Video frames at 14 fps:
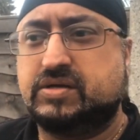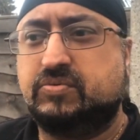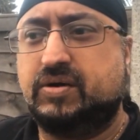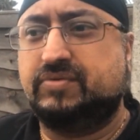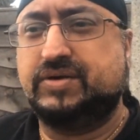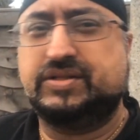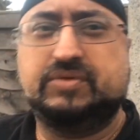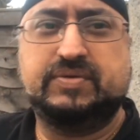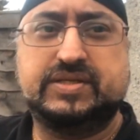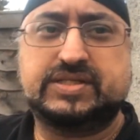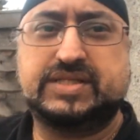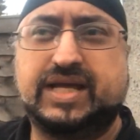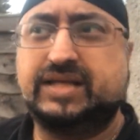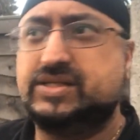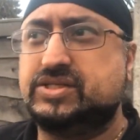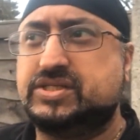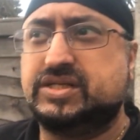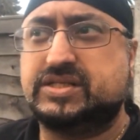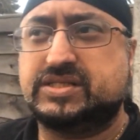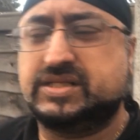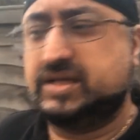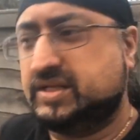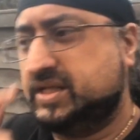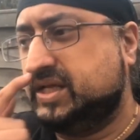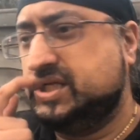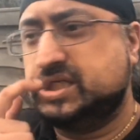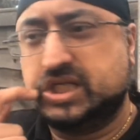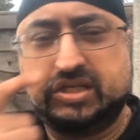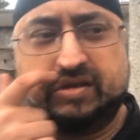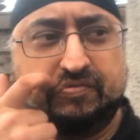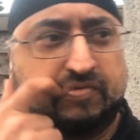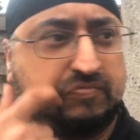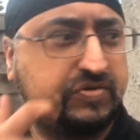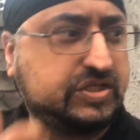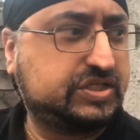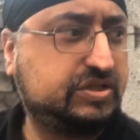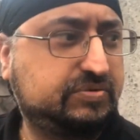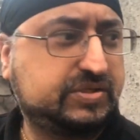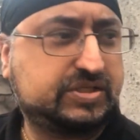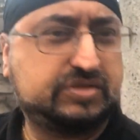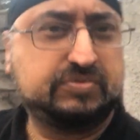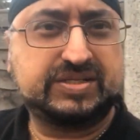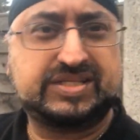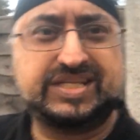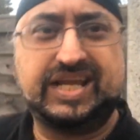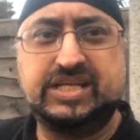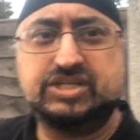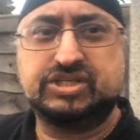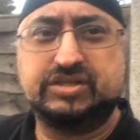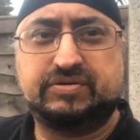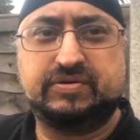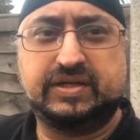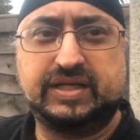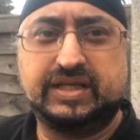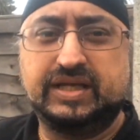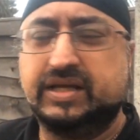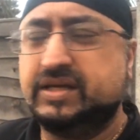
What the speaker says: So what I'm going to do instead is just the easiest thing for me to do is do a stationary